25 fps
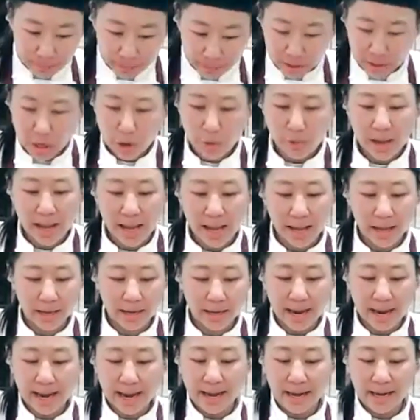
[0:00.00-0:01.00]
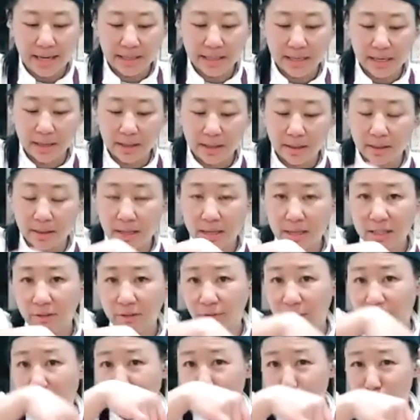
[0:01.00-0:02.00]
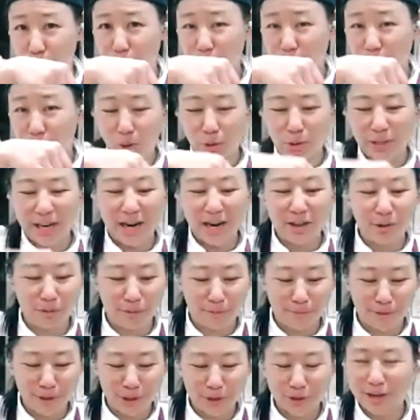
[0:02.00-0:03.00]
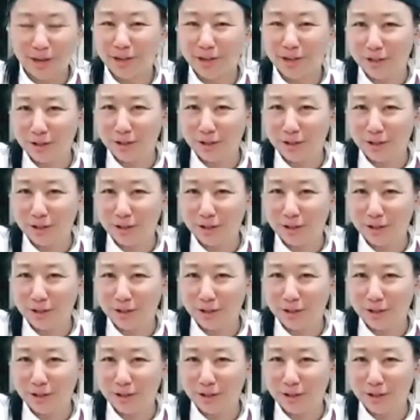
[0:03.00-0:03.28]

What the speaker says: We go ahead, and this flour was pulled out of the refrigerator,